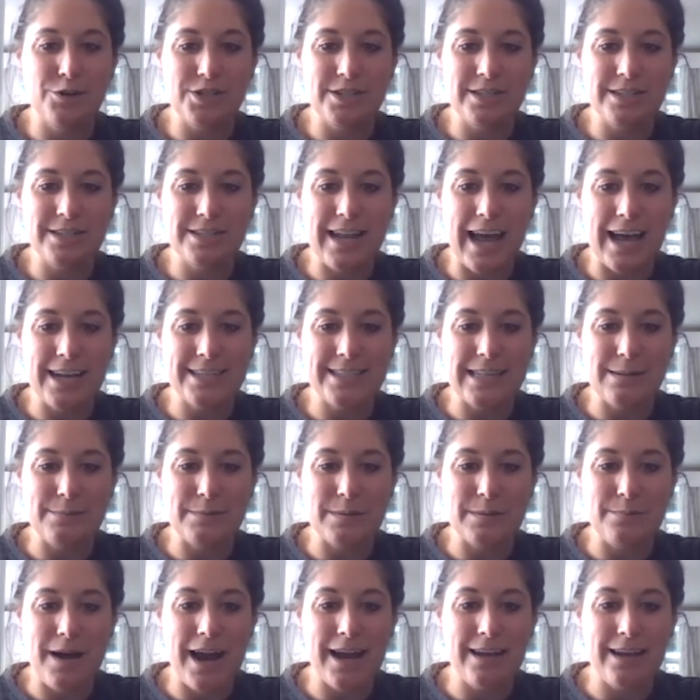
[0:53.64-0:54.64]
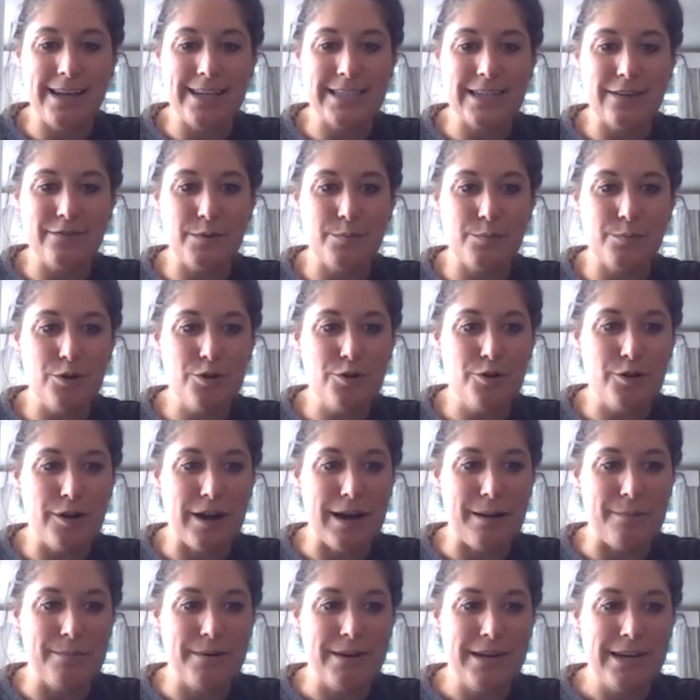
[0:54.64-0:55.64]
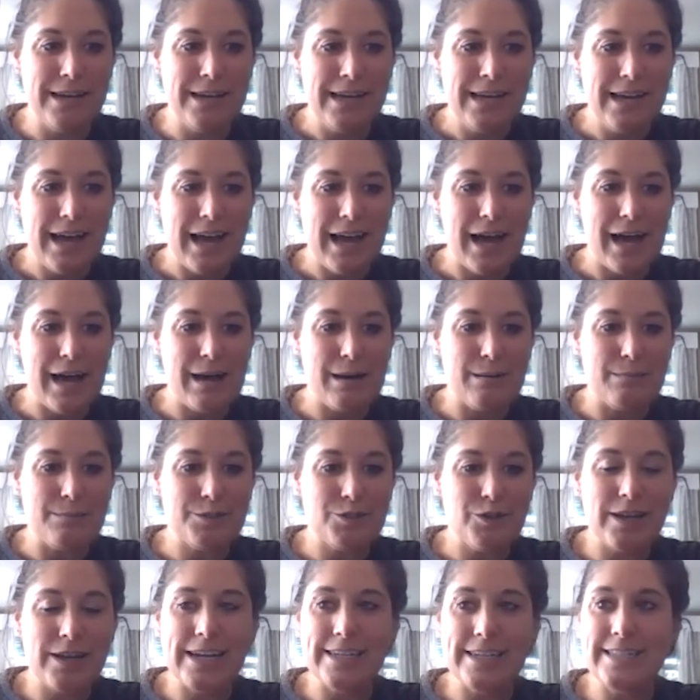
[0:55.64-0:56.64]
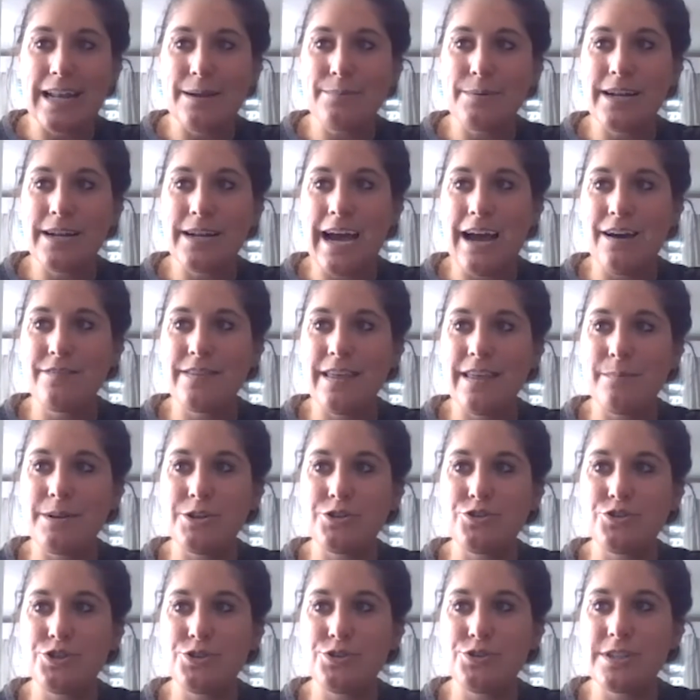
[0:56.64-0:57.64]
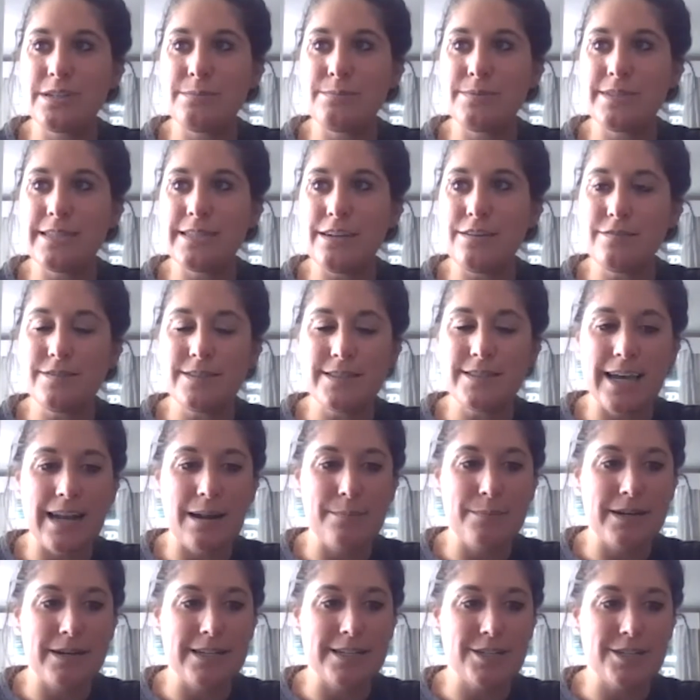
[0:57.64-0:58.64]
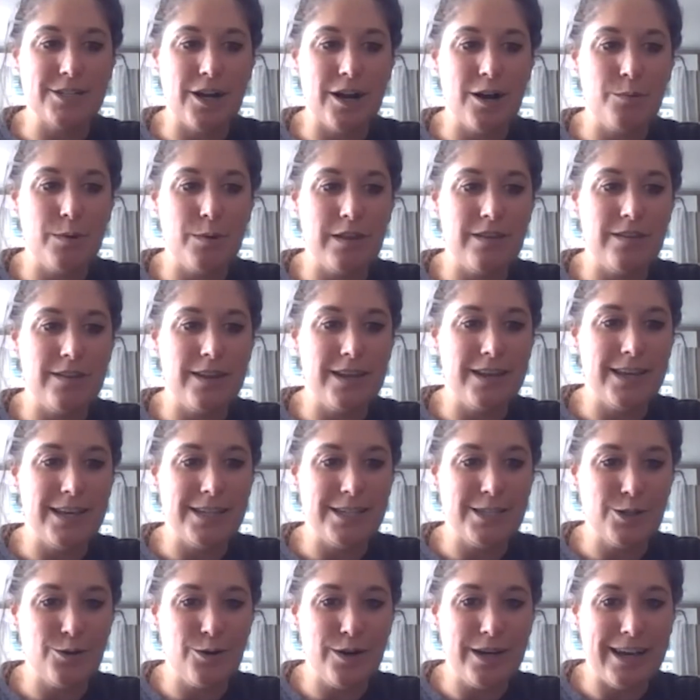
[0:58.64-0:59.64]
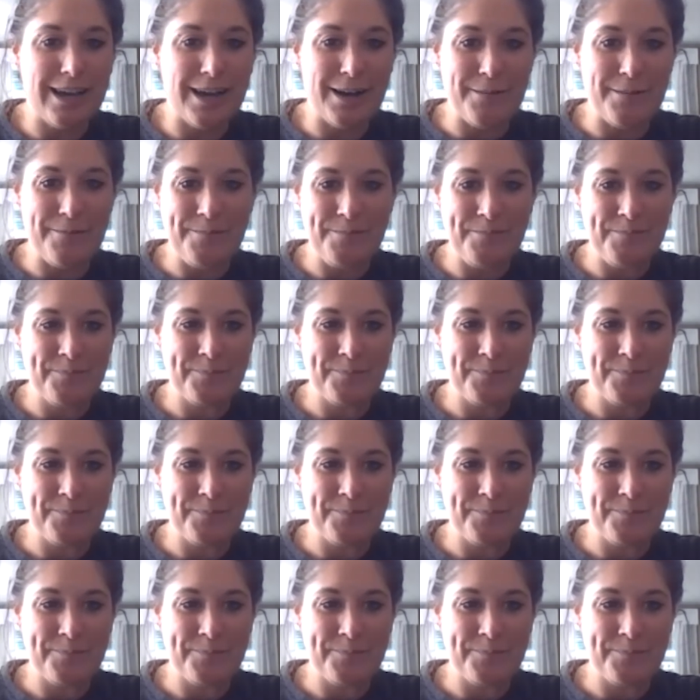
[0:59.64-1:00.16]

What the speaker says: just asking them some highlights of the program. So like I said, I'm going to have them introduce themselves, and I'm going to start with Nikki Stoia.